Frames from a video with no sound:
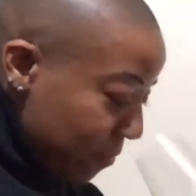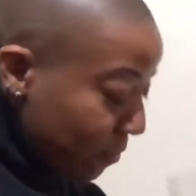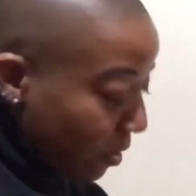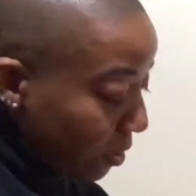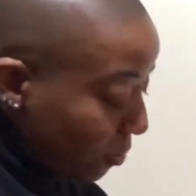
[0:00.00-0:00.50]

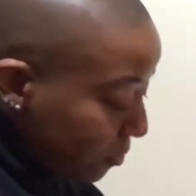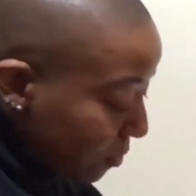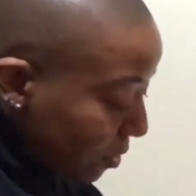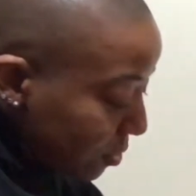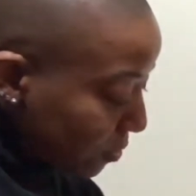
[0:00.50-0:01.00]
Okay, you also
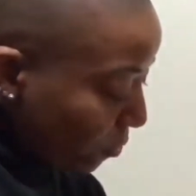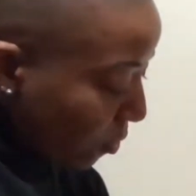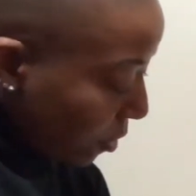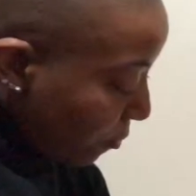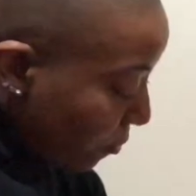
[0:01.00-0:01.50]
get some
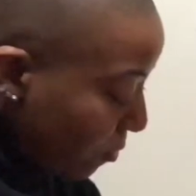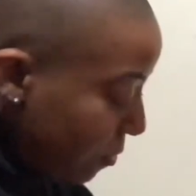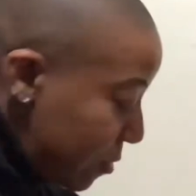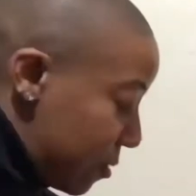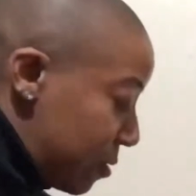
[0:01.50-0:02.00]
red
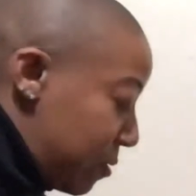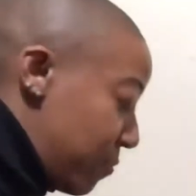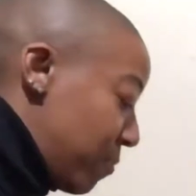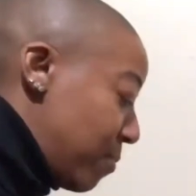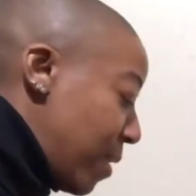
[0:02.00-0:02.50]
fruits
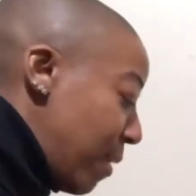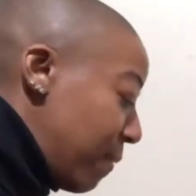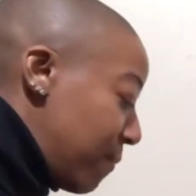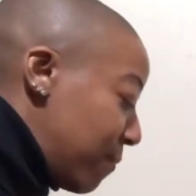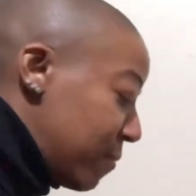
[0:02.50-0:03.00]
from that,
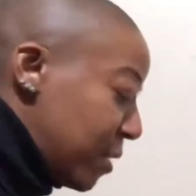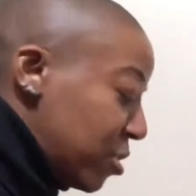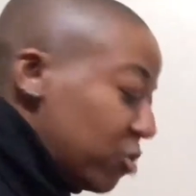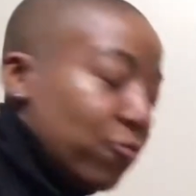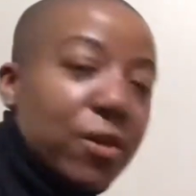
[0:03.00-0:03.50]
like
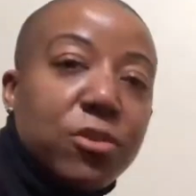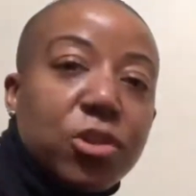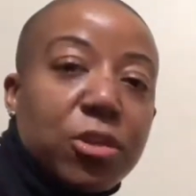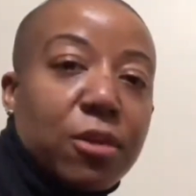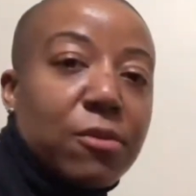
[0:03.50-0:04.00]
red
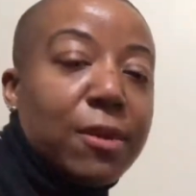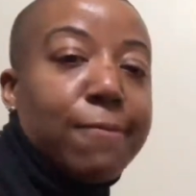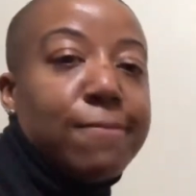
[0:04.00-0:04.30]
cherry.